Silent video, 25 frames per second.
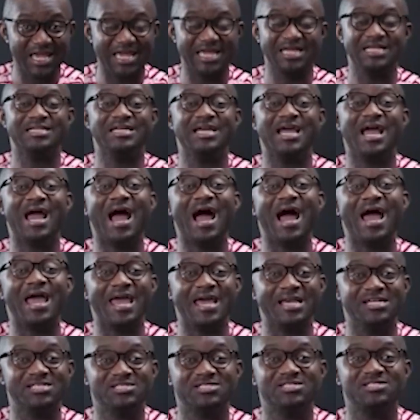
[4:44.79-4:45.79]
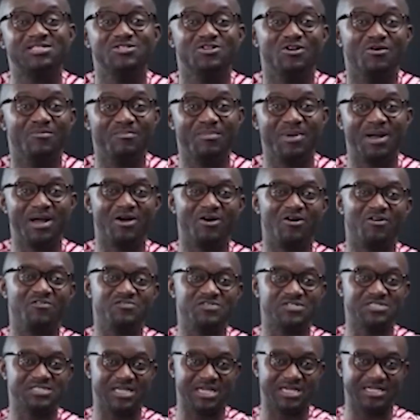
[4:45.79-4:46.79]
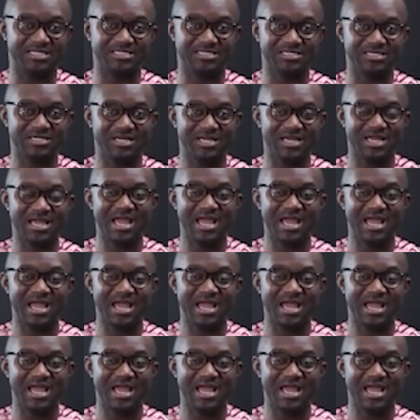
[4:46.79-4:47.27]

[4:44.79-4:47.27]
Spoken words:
in the highest number of states.